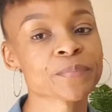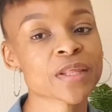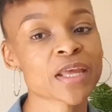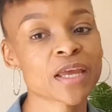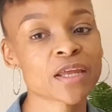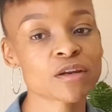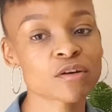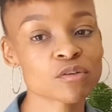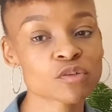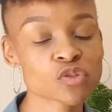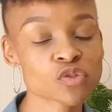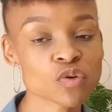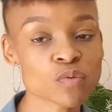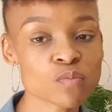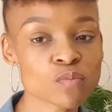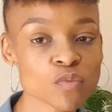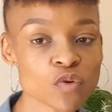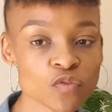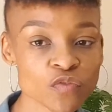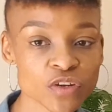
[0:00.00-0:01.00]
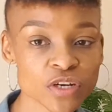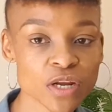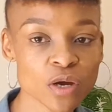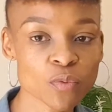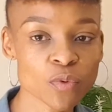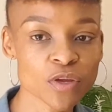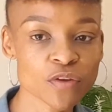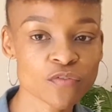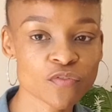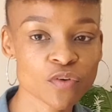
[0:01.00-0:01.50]
And also move it
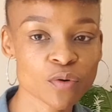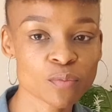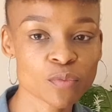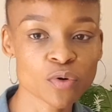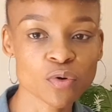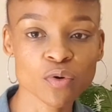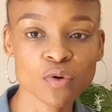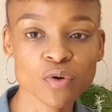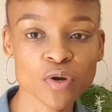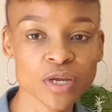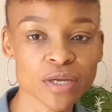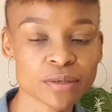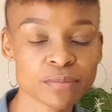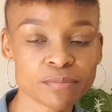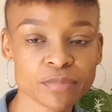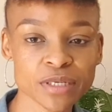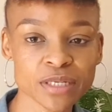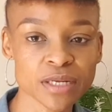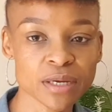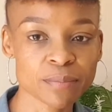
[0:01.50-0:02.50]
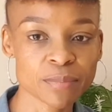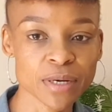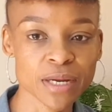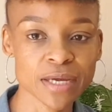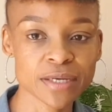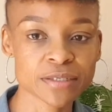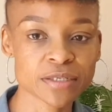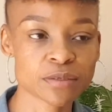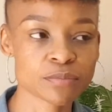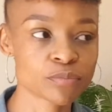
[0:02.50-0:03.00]
away from low and medium
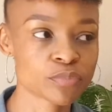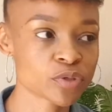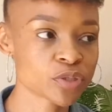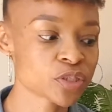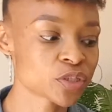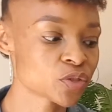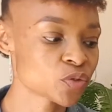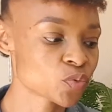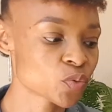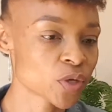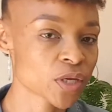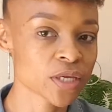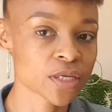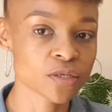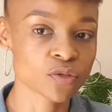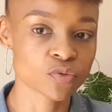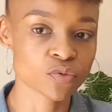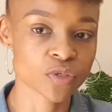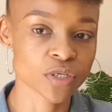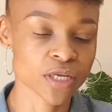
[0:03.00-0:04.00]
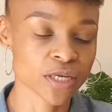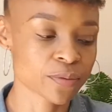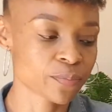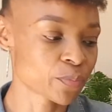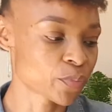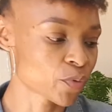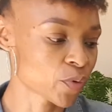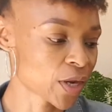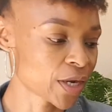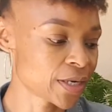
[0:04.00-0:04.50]
light and put it where it will
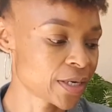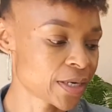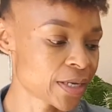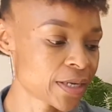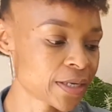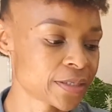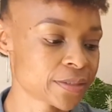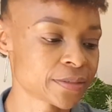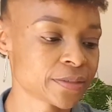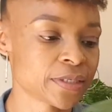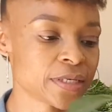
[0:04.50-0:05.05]
get bright light.